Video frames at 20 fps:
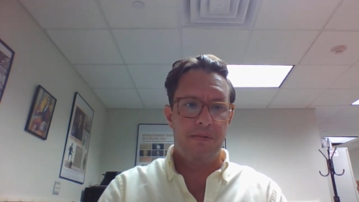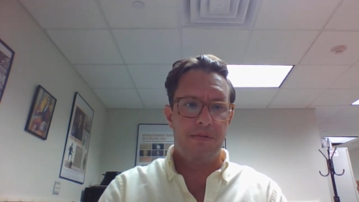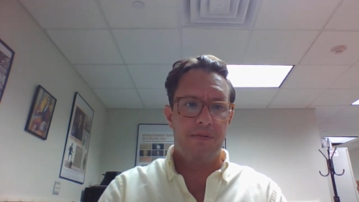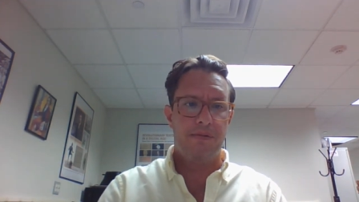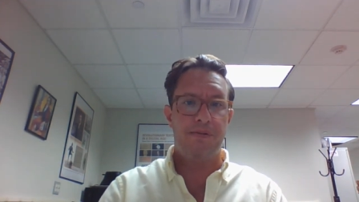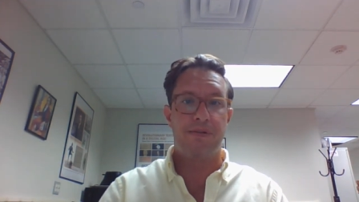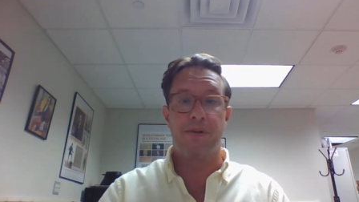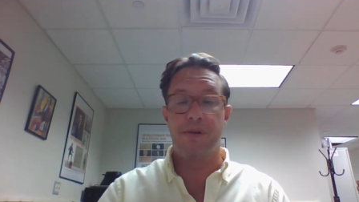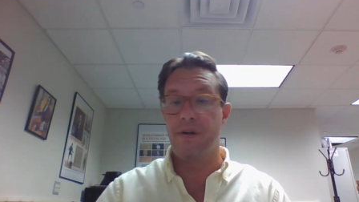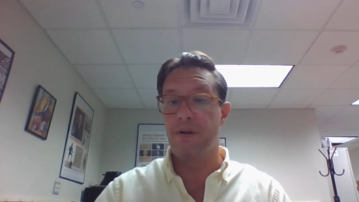
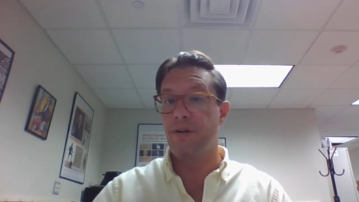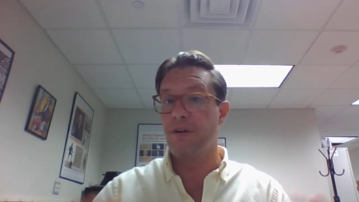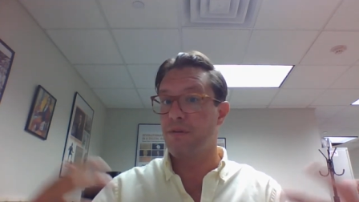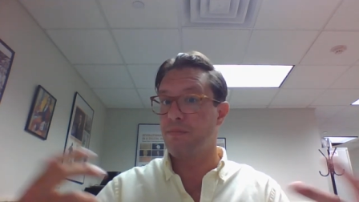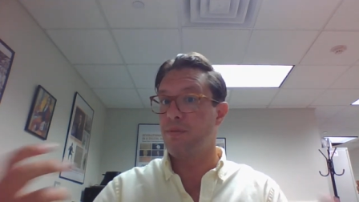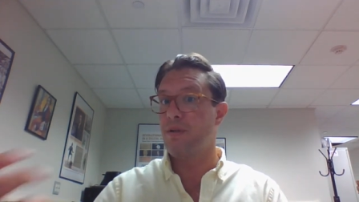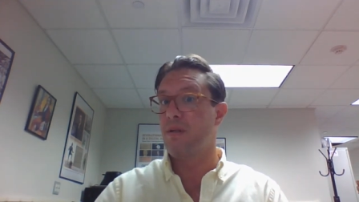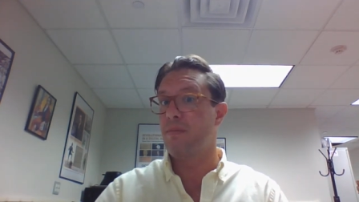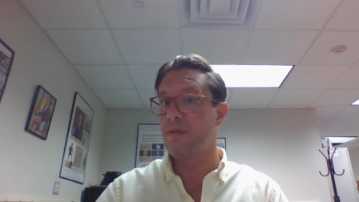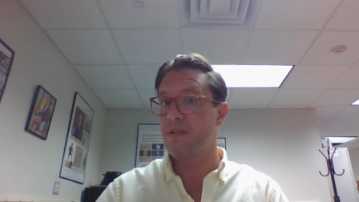for their own
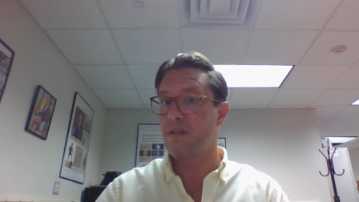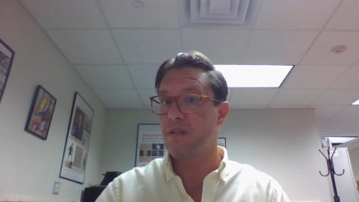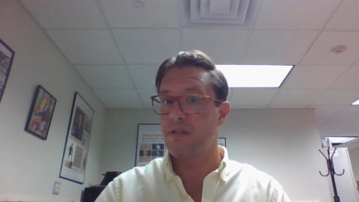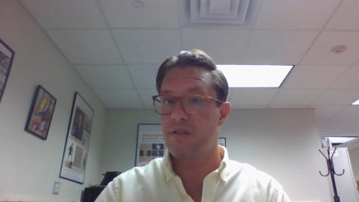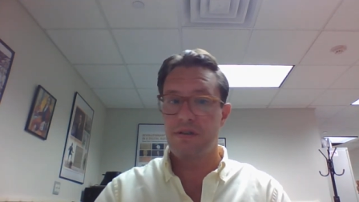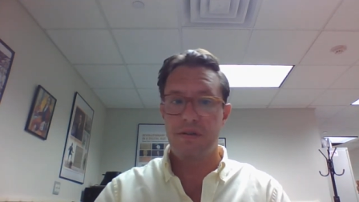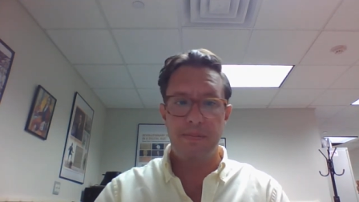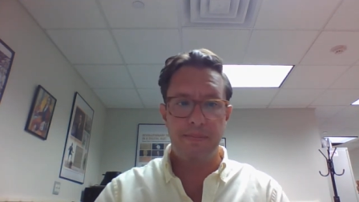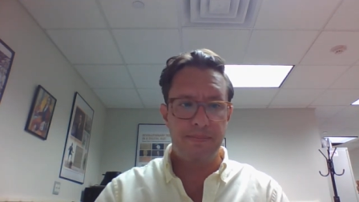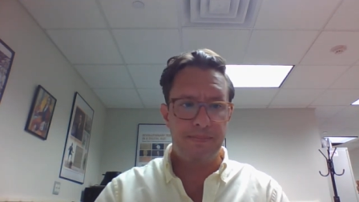
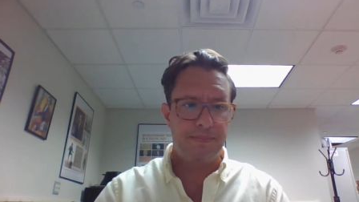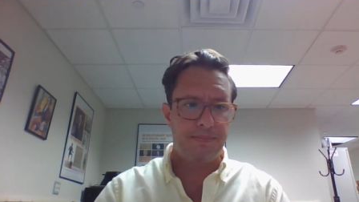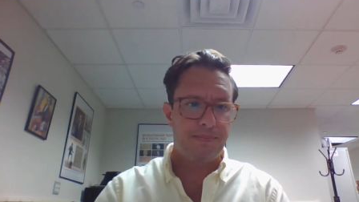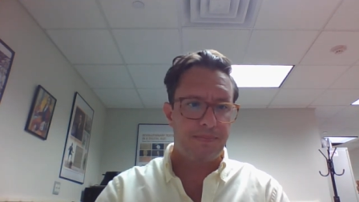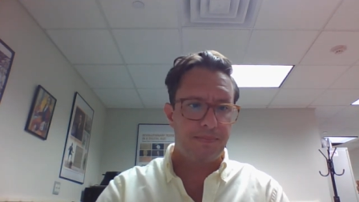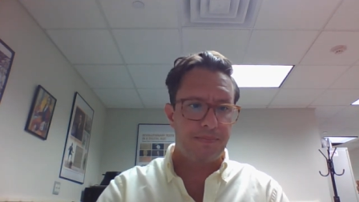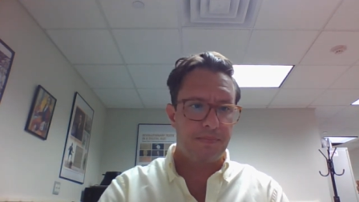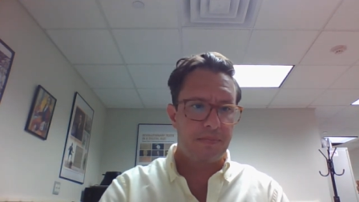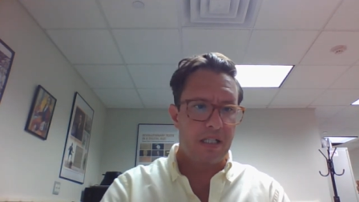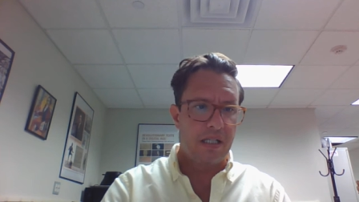purposes.
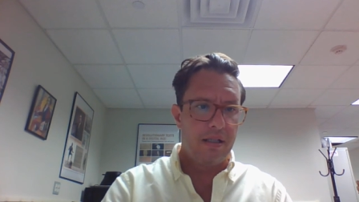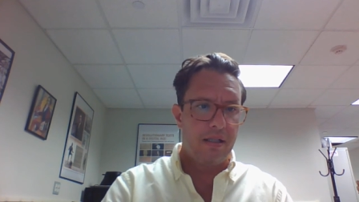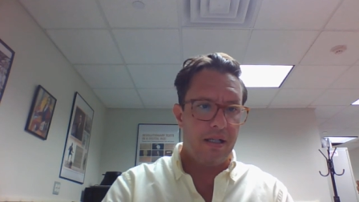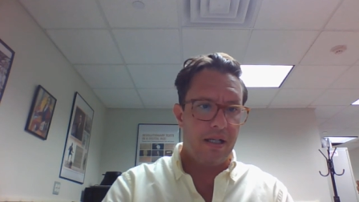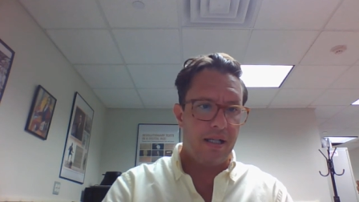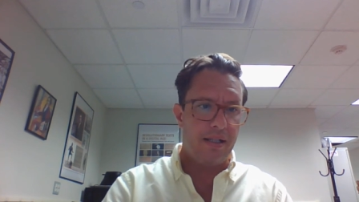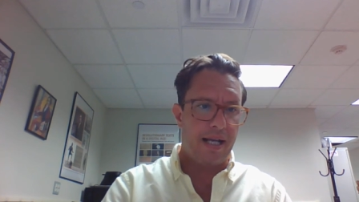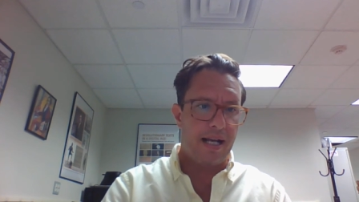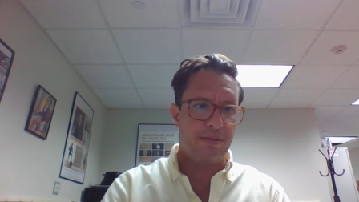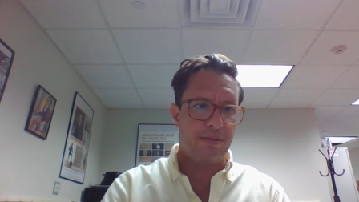
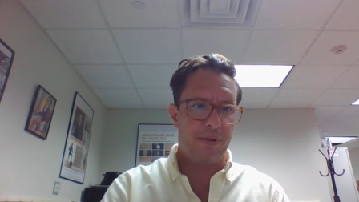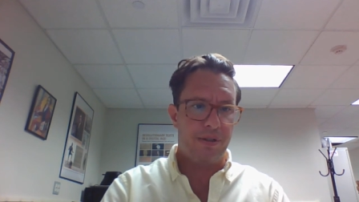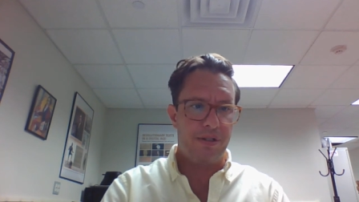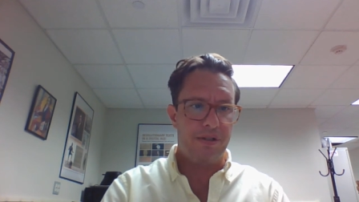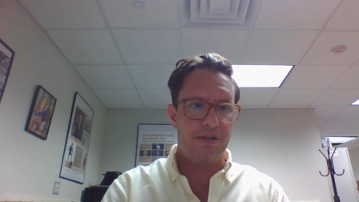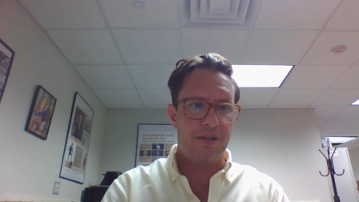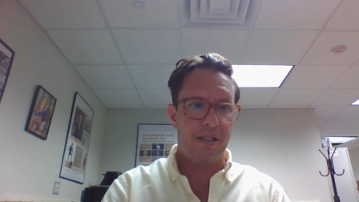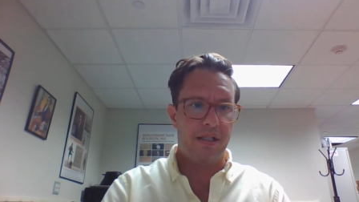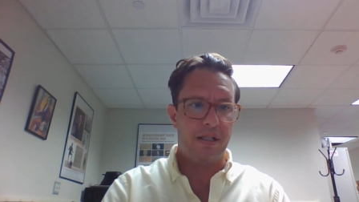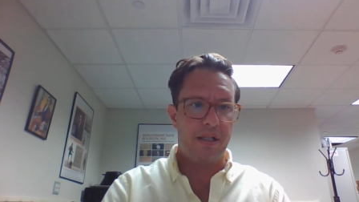And that's what you
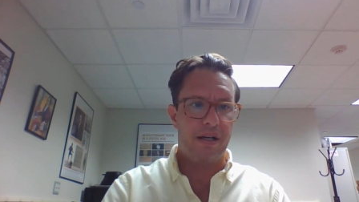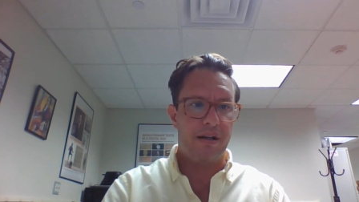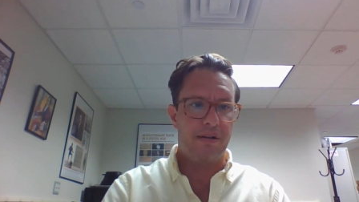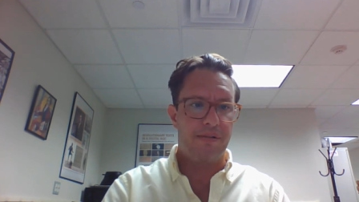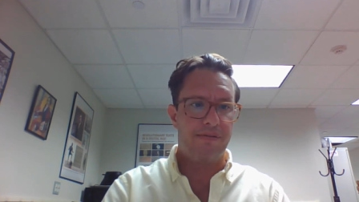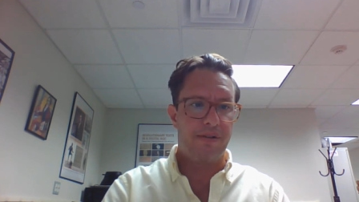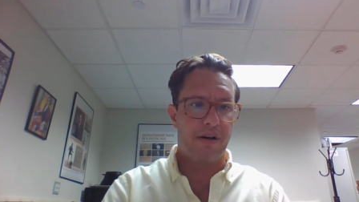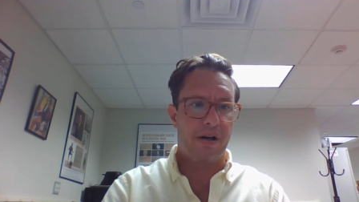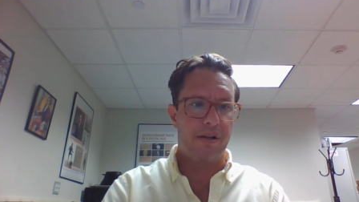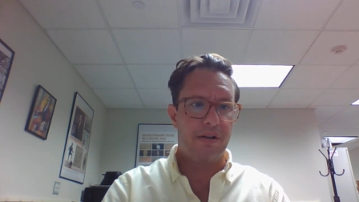see later,
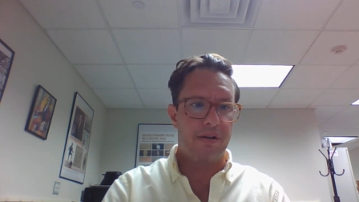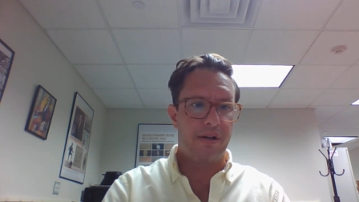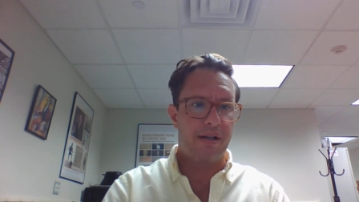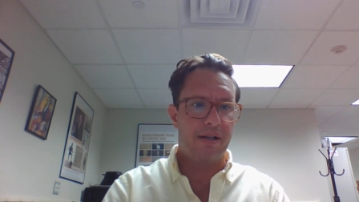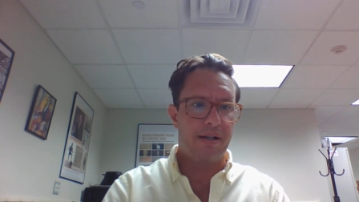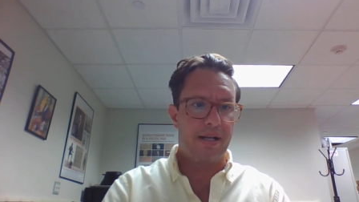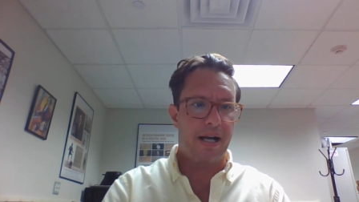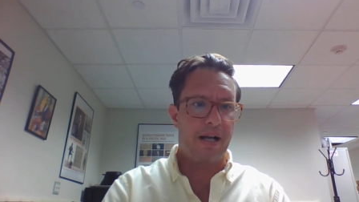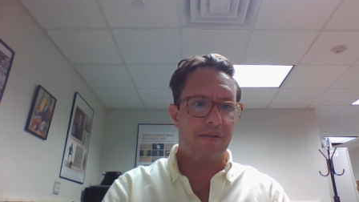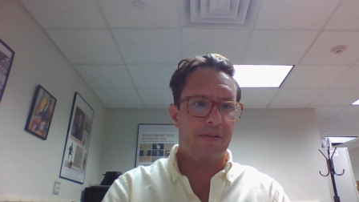farther
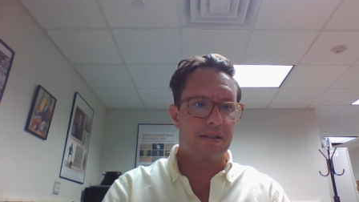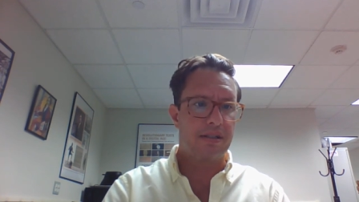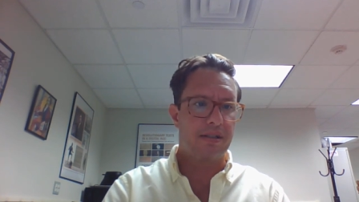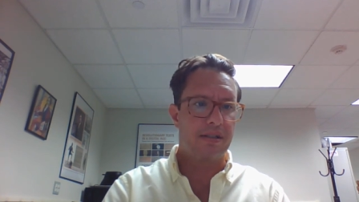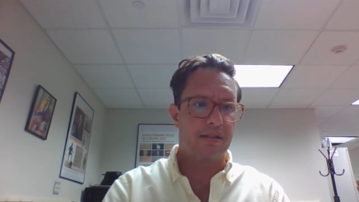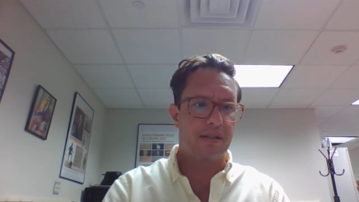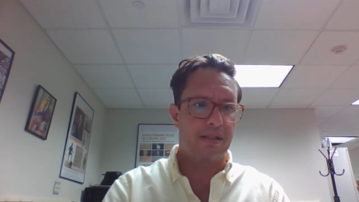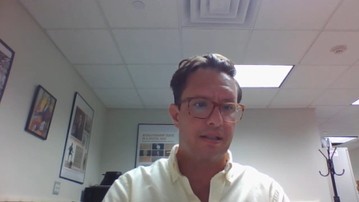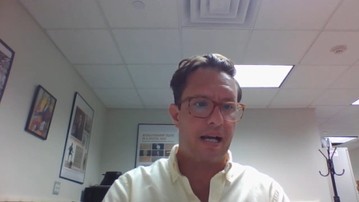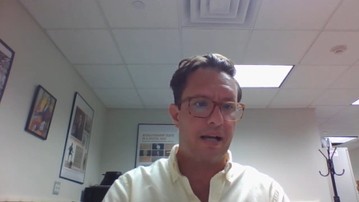on down
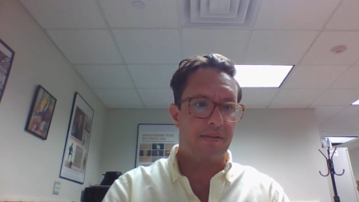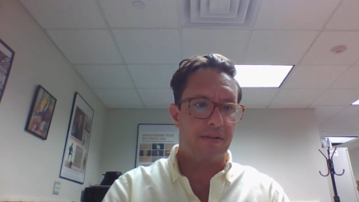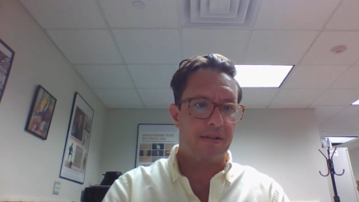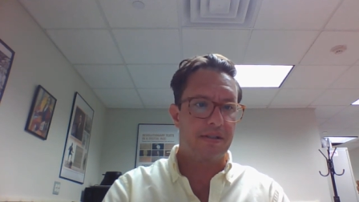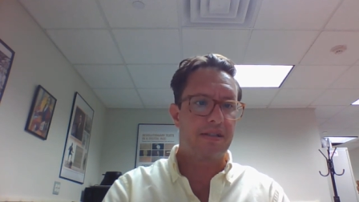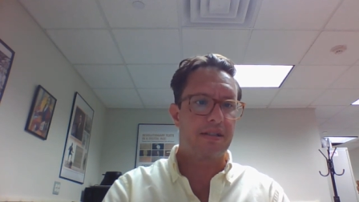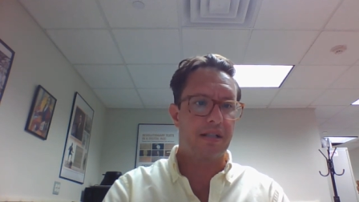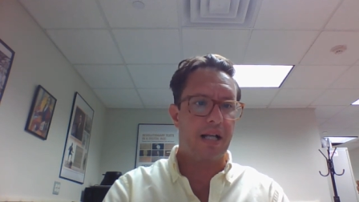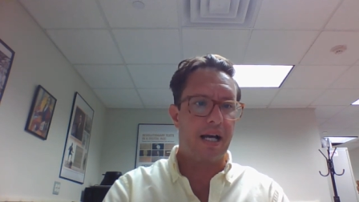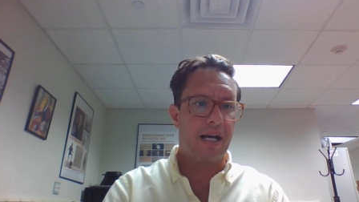
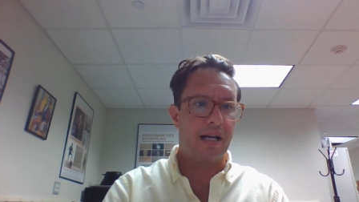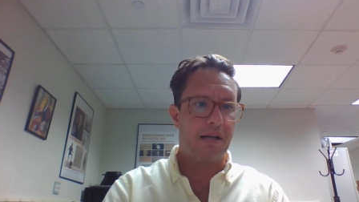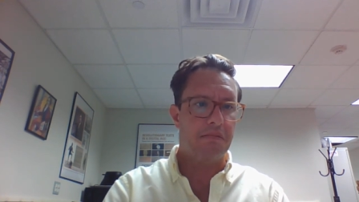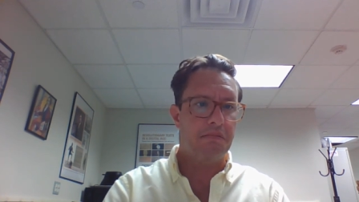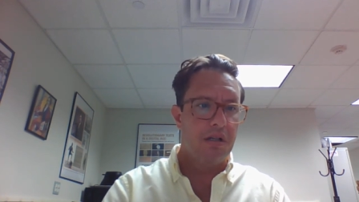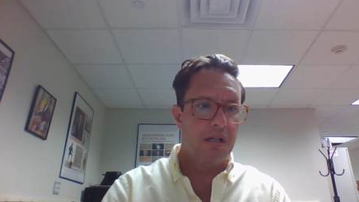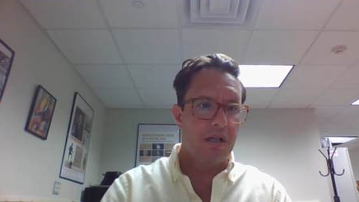this slide.